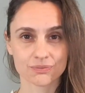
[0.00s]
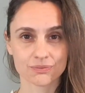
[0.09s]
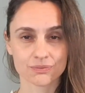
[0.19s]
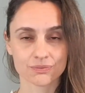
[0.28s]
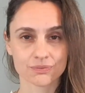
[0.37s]

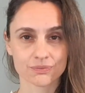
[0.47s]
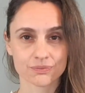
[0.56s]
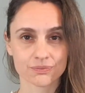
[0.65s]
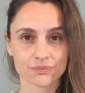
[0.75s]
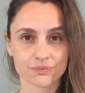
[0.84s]

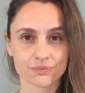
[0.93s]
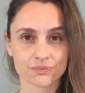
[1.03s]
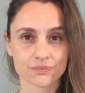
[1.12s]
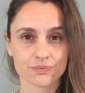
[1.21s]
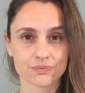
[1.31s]

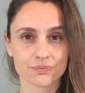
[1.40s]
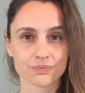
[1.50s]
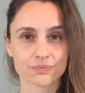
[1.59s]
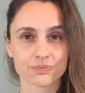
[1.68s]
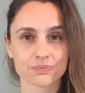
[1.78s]

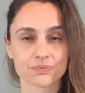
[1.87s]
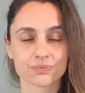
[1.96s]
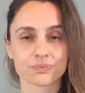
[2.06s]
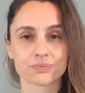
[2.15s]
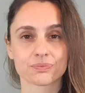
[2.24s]

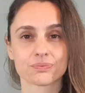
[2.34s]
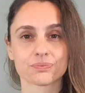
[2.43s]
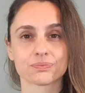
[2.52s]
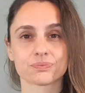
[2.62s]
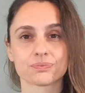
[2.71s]

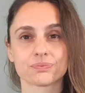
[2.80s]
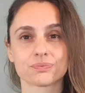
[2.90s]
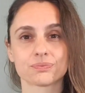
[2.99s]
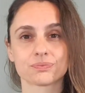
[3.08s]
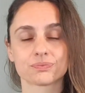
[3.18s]

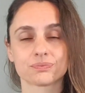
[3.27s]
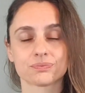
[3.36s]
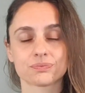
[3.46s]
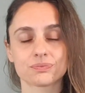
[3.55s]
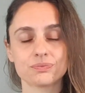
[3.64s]

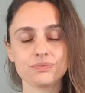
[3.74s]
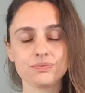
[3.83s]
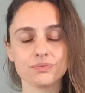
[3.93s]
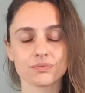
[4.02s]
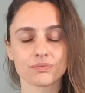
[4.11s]

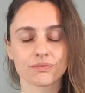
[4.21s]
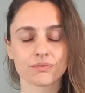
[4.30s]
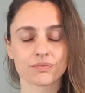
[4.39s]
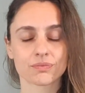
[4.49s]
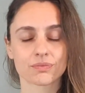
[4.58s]

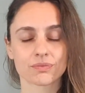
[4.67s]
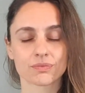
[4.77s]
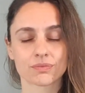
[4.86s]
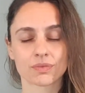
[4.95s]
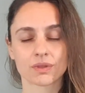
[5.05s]
No one is speaking in this clip.